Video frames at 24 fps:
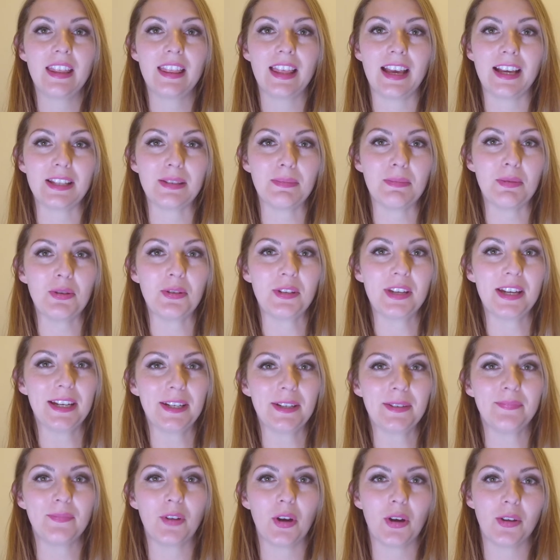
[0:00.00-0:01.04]
That's
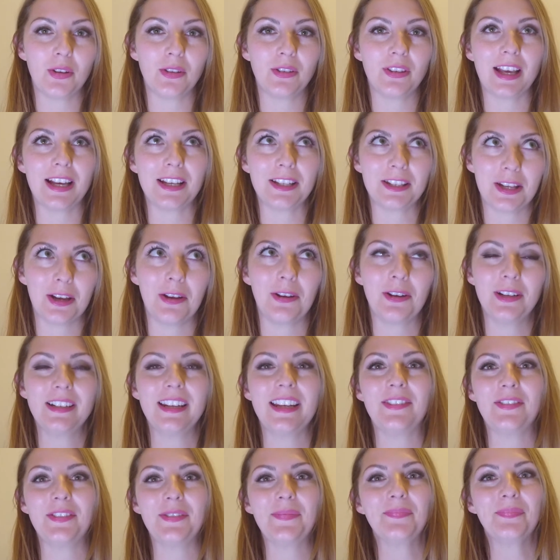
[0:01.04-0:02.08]
Music on That's Solid
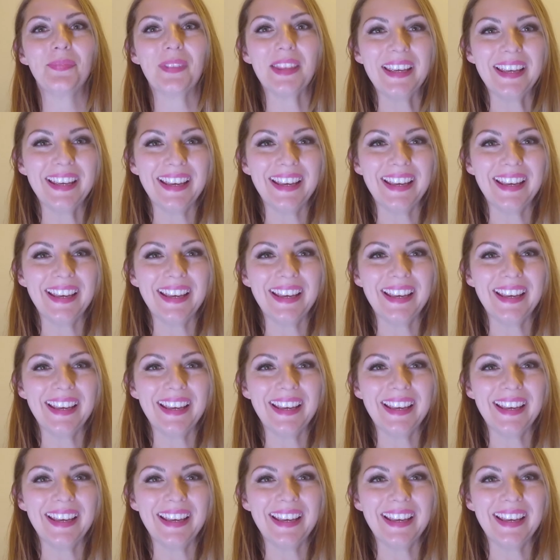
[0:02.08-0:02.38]
even.